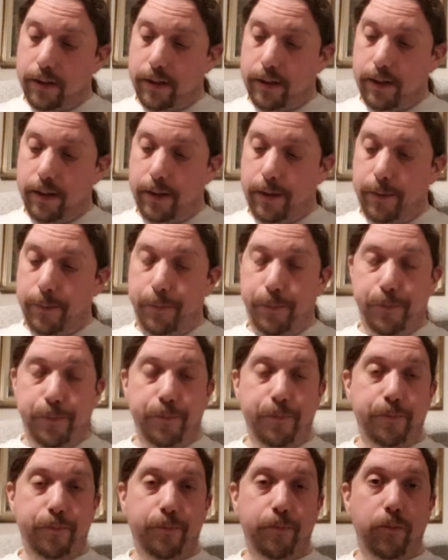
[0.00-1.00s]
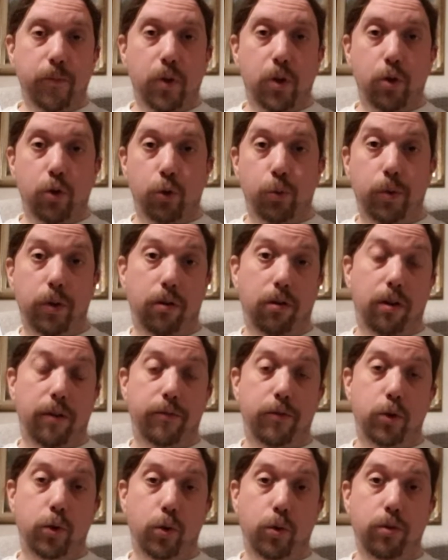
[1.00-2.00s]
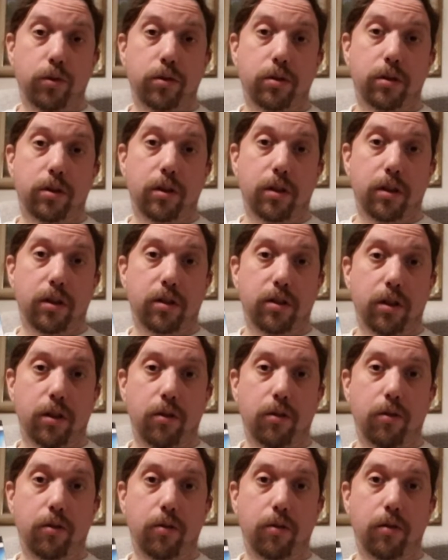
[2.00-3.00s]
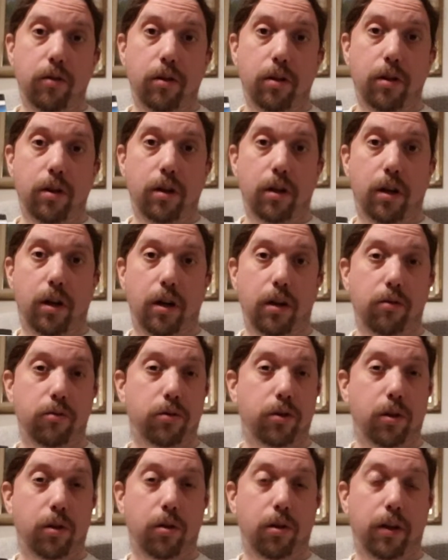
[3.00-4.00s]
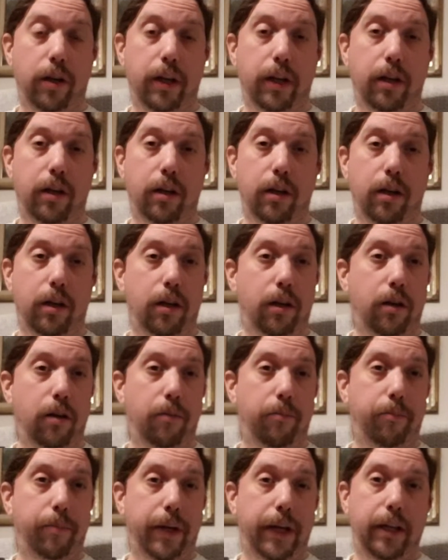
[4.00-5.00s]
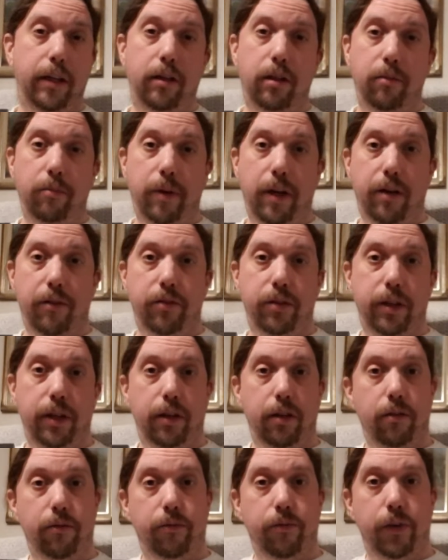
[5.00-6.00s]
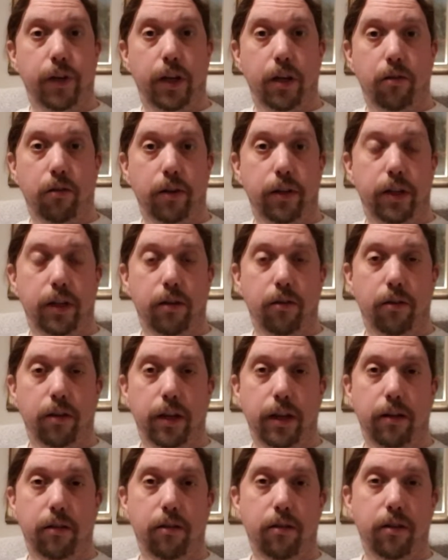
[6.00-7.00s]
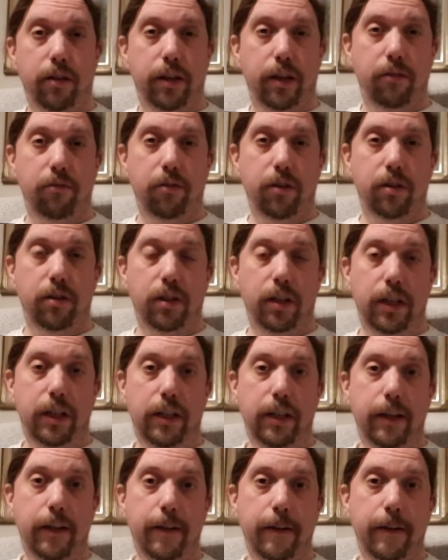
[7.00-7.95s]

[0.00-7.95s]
Of course, we all love Jaws. So I also like Bait. You may have seen a video I did on that, I think, recently.